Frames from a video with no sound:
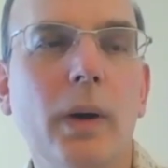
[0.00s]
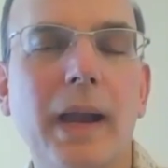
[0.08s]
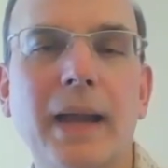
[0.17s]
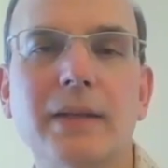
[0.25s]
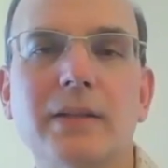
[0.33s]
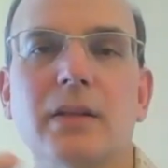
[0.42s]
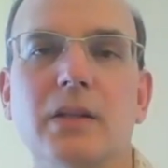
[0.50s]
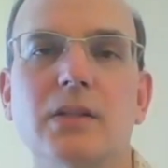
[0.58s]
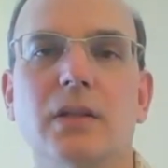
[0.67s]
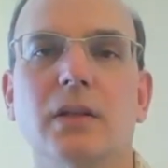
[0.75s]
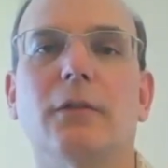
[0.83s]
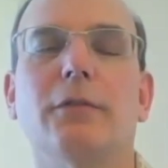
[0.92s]
where it has
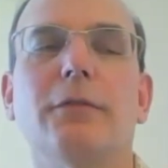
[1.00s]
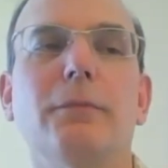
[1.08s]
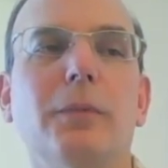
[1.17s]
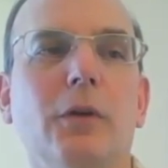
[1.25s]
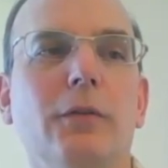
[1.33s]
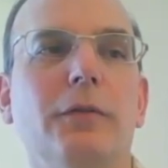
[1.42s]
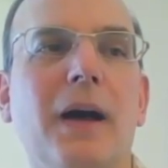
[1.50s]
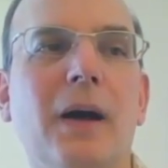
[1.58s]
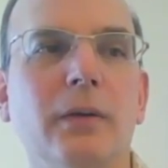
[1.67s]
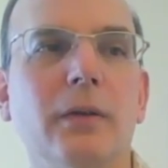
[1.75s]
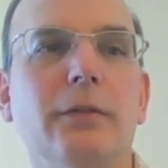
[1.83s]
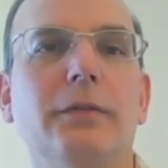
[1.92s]
such an, a uh,
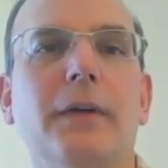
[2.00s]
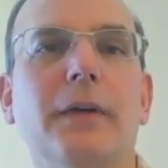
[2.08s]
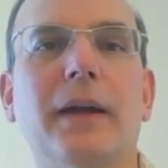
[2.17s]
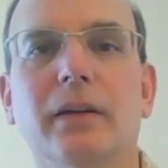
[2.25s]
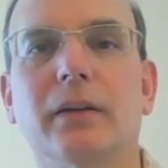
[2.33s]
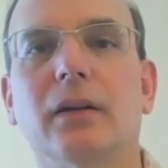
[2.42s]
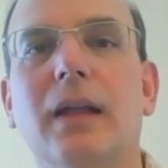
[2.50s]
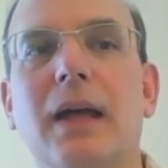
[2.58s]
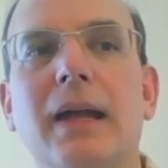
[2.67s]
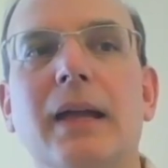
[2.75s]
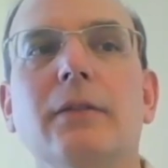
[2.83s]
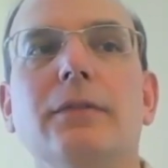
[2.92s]
profound effect on our
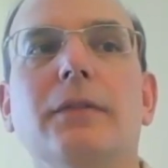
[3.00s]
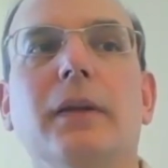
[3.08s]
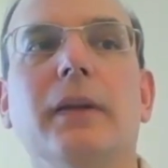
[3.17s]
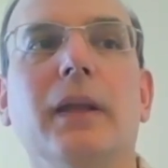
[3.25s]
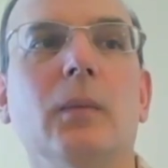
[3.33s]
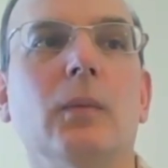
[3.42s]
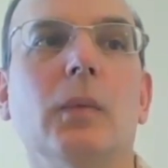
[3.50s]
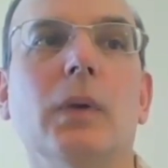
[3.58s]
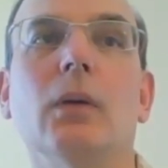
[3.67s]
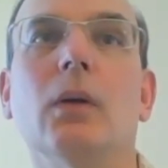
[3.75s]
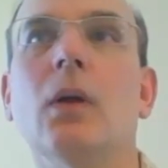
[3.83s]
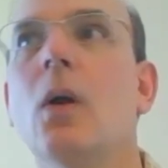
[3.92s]
life and then
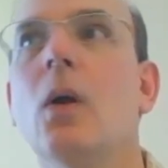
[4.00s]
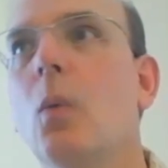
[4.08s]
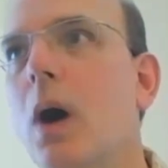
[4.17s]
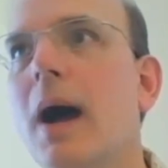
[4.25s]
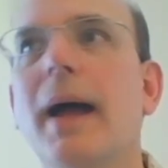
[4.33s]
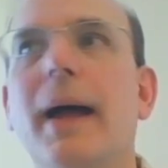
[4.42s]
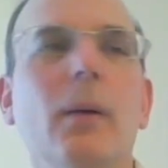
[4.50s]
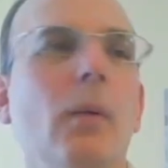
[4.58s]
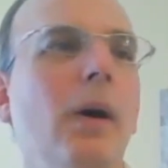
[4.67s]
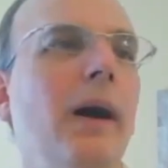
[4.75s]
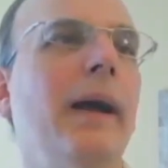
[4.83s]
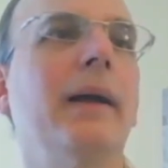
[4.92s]
we're why,
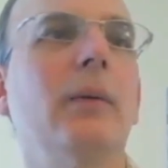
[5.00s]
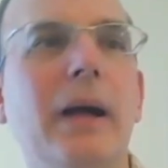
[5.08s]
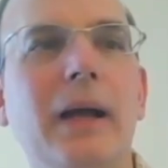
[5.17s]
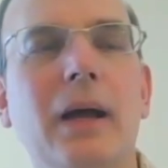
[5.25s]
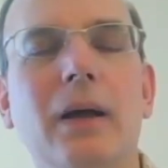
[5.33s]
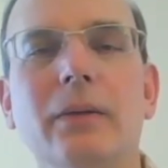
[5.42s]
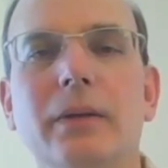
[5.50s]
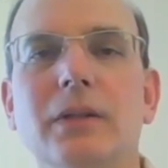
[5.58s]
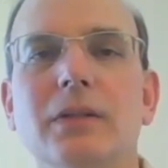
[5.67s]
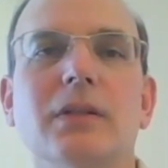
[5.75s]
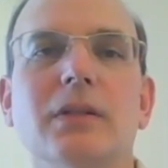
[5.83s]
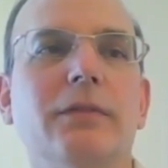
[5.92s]
why, why, how this
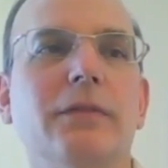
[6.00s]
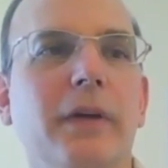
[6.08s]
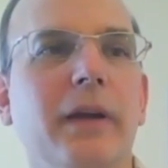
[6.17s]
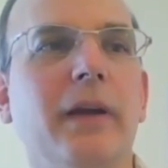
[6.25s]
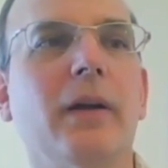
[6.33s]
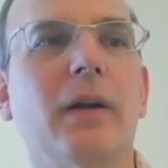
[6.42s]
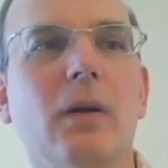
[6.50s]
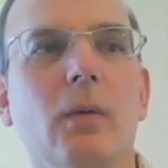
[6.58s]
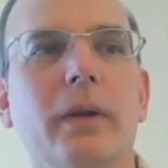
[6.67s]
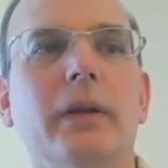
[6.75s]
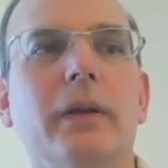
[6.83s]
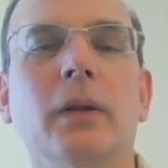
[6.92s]
isn't fair,
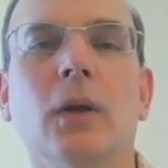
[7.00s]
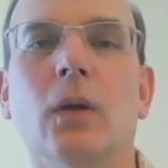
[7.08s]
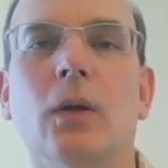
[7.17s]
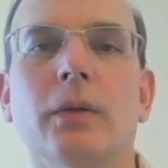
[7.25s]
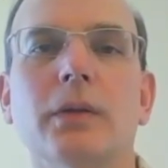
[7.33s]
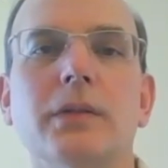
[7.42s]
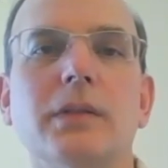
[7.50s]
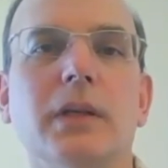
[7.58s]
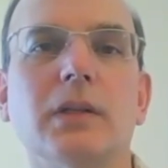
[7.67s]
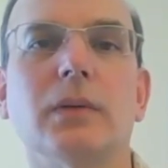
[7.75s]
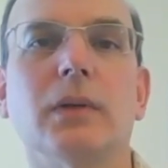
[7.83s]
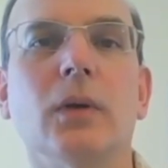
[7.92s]
or you know, all those
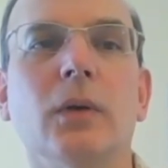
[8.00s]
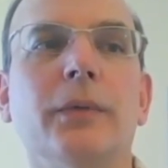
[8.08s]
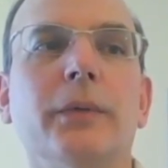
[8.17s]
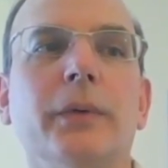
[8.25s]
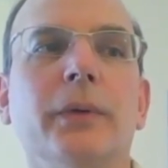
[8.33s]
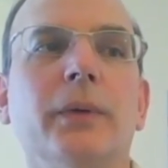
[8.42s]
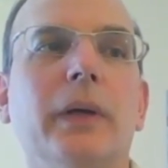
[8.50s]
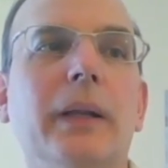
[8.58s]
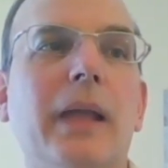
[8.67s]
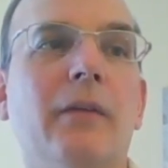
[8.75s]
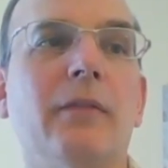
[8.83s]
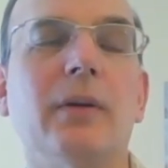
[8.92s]
things we go through, and
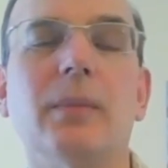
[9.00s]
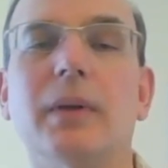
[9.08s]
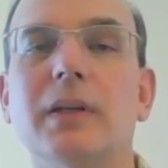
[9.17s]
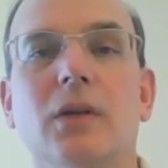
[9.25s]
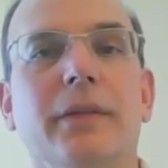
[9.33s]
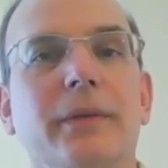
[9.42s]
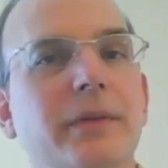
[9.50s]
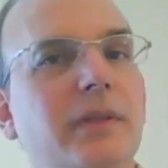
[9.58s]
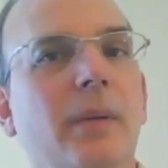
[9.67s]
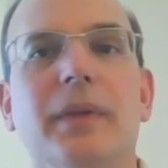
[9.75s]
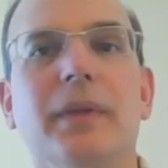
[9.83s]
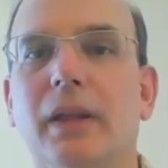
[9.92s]
everybody's gone through
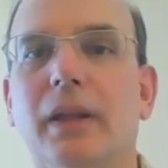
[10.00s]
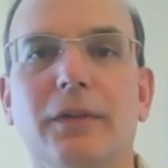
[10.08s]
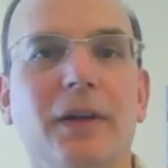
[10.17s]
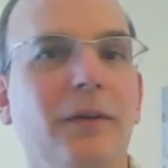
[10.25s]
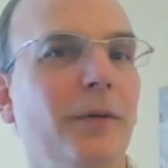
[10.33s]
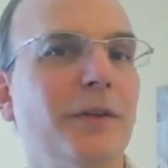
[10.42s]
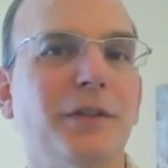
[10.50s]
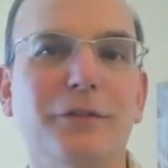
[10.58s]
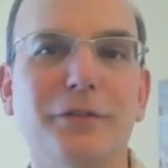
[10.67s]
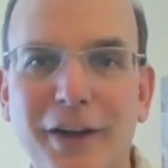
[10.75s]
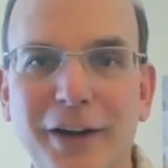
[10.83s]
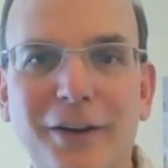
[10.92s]
something they felt was
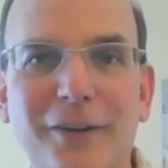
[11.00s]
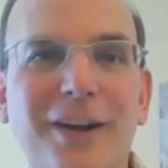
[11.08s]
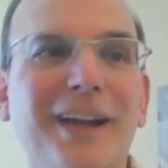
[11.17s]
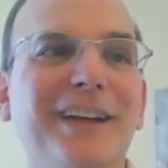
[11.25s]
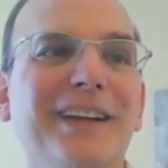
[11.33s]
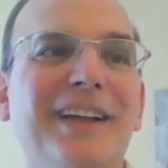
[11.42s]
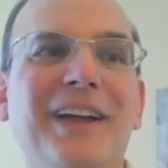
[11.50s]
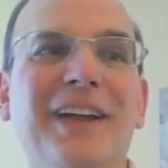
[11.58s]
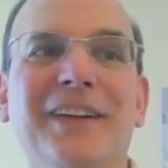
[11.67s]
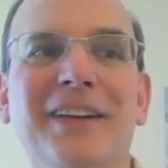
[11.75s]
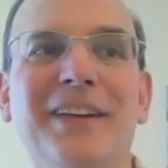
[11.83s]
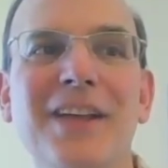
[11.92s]
unfair, right? And
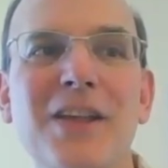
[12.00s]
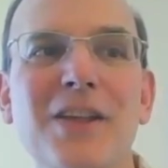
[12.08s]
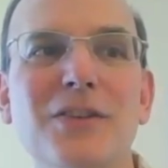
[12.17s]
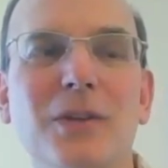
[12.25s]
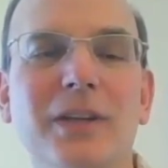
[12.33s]
yeah,